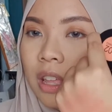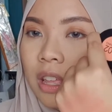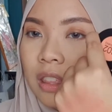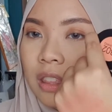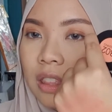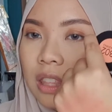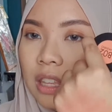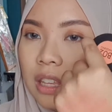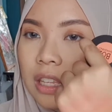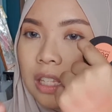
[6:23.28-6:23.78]

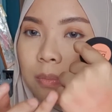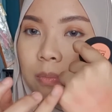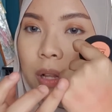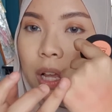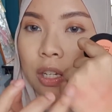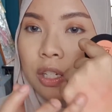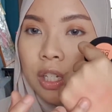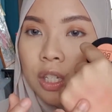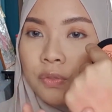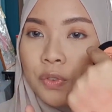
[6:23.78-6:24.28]
these
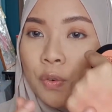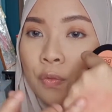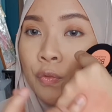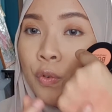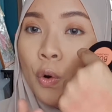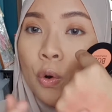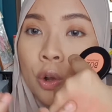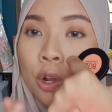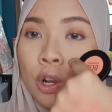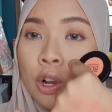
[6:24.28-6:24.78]
blushes from
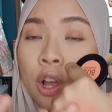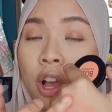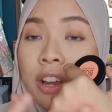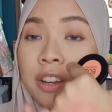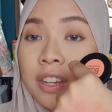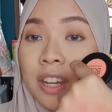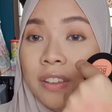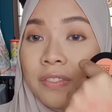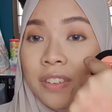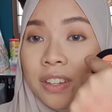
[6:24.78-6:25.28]
Focallure are
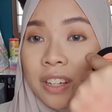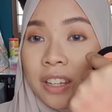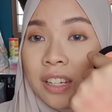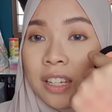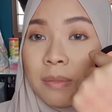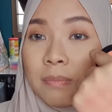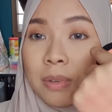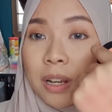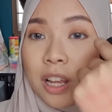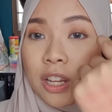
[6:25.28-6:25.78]

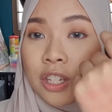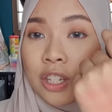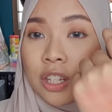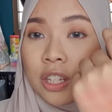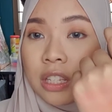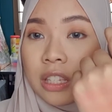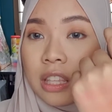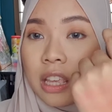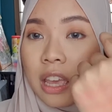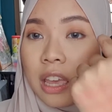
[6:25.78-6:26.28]
definitely
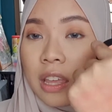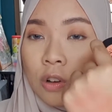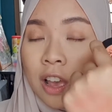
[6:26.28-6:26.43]
blushes that,